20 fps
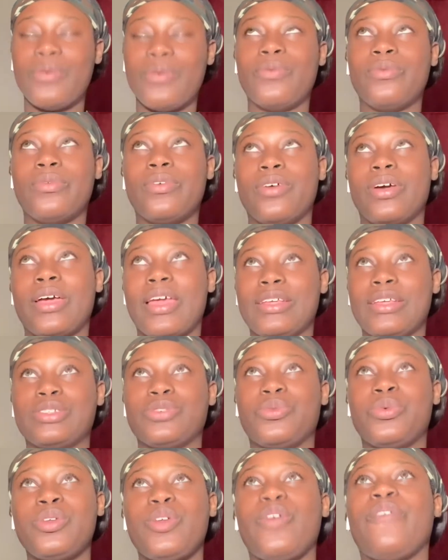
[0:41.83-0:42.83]
Okay, so
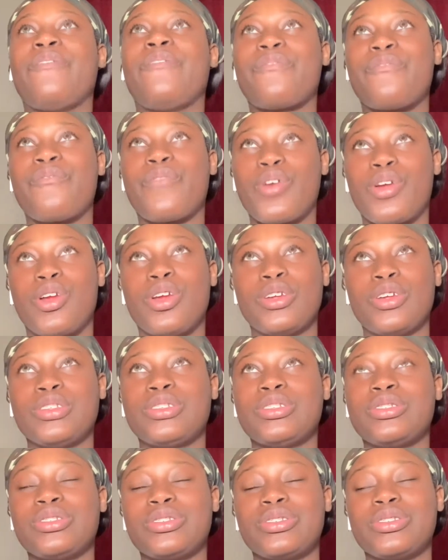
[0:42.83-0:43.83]
when you
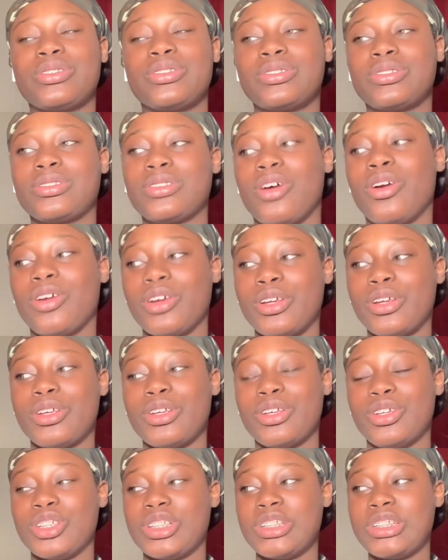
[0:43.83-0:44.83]
first start
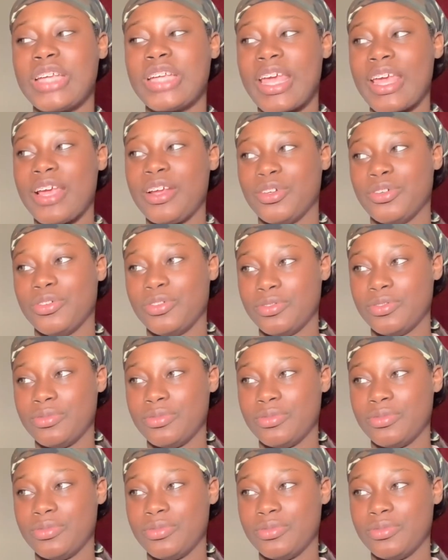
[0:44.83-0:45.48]
your channel,